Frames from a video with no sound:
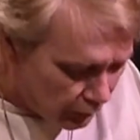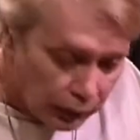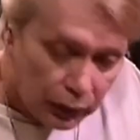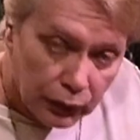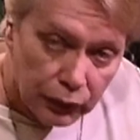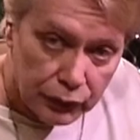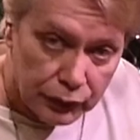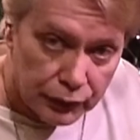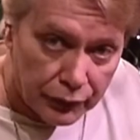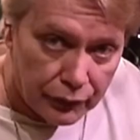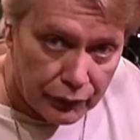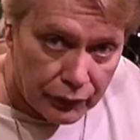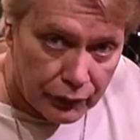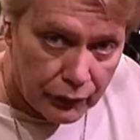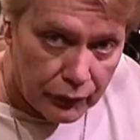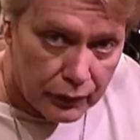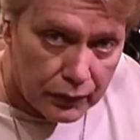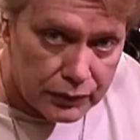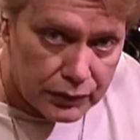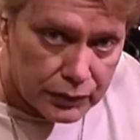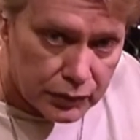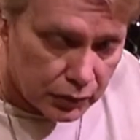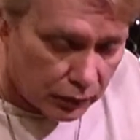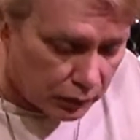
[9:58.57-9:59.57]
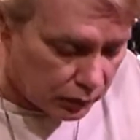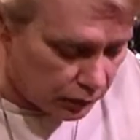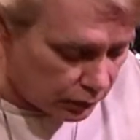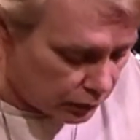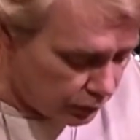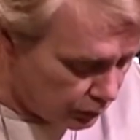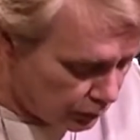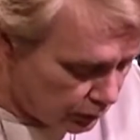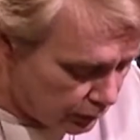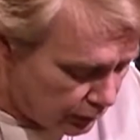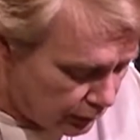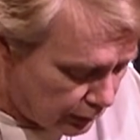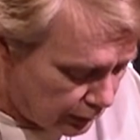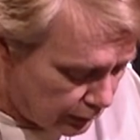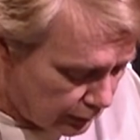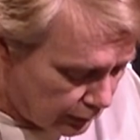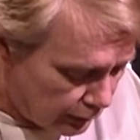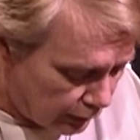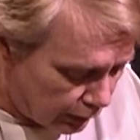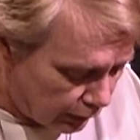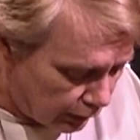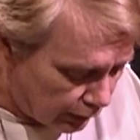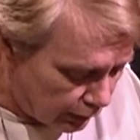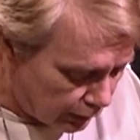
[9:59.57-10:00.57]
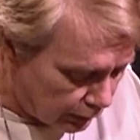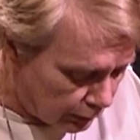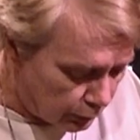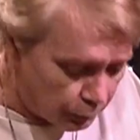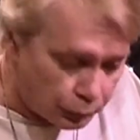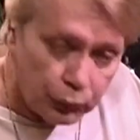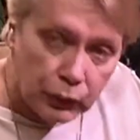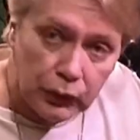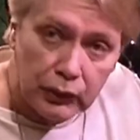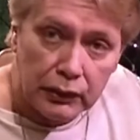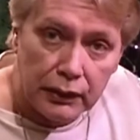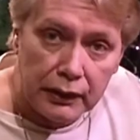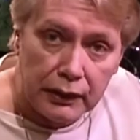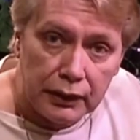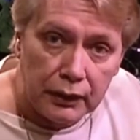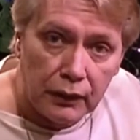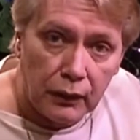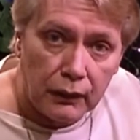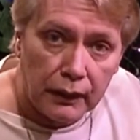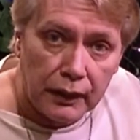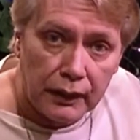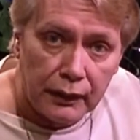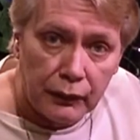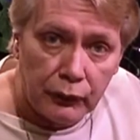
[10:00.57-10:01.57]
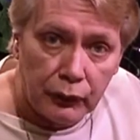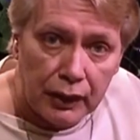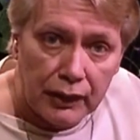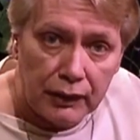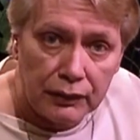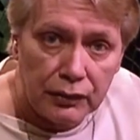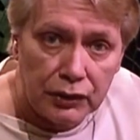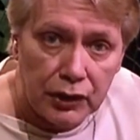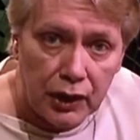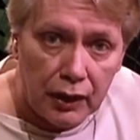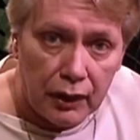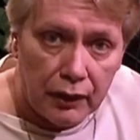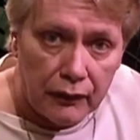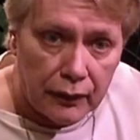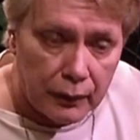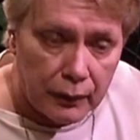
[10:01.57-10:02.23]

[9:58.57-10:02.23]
Your thoughts are really going around to other